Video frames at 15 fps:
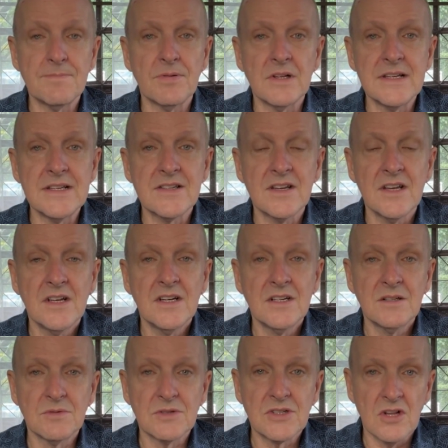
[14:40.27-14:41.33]
police
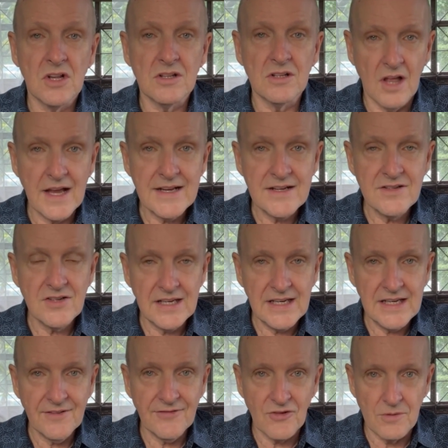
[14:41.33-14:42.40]
would like to
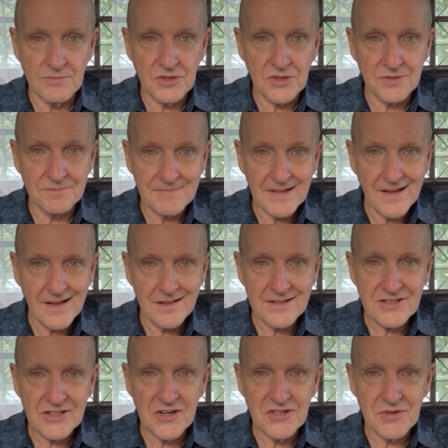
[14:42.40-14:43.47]
hear from you.
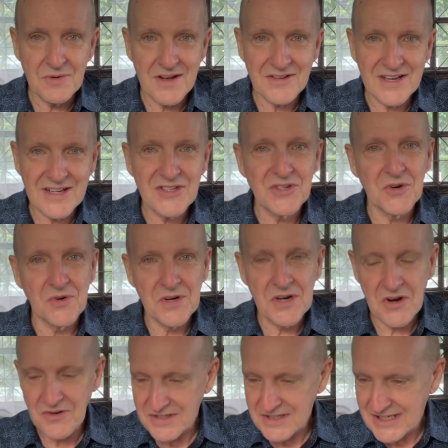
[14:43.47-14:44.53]
Let's go to our next story on